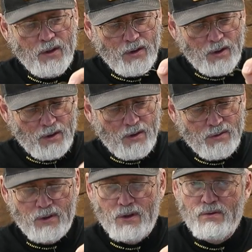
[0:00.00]
You can
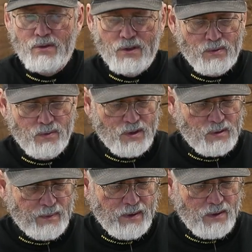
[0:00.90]
also use this with the
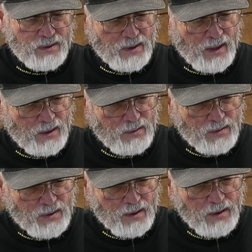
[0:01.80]
spinners, and I
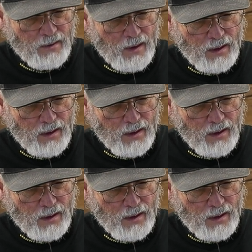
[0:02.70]
use uh,